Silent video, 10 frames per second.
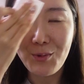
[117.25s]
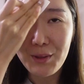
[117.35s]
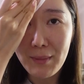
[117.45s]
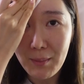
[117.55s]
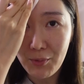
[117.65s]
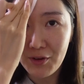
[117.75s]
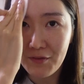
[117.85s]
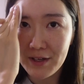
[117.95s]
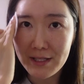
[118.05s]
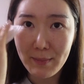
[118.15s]
with my
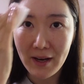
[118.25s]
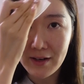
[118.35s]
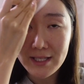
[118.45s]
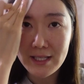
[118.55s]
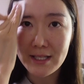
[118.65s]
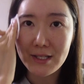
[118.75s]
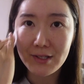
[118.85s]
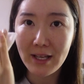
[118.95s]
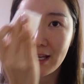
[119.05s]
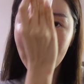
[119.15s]
boyfriend's parents
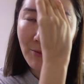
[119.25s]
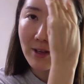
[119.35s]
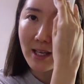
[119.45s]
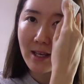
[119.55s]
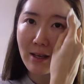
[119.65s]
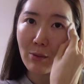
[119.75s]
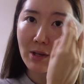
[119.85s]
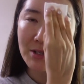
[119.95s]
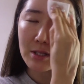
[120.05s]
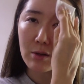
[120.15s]
yesterday, we
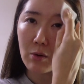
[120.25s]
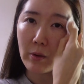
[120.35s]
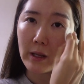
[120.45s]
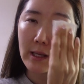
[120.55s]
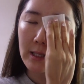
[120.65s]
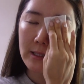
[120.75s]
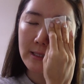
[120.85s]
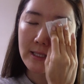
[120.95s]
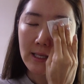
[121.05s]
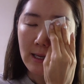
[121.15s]
went to go
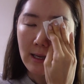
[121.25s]
eat